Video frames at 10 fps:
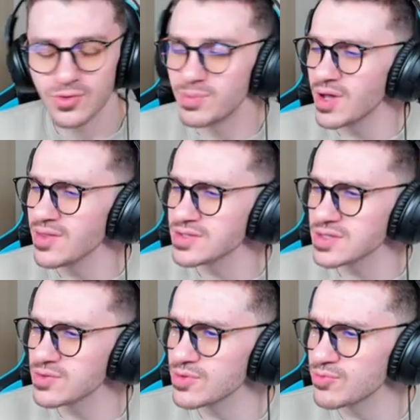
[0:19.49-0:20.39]
To be
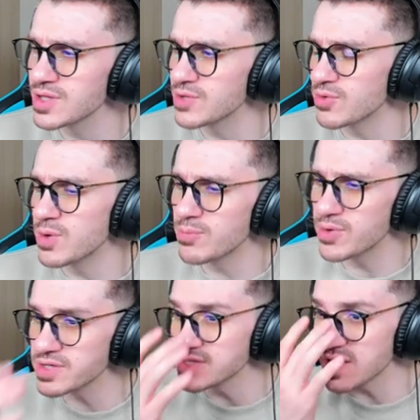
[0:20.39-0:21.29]
honest, I don't really
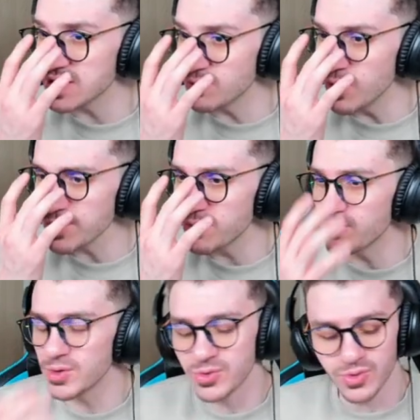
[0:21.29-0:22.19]
remember exactly what
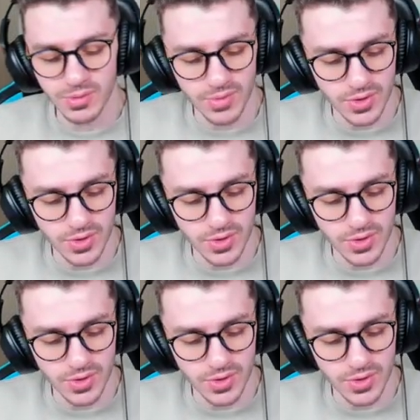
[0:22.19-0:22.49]
we were doing,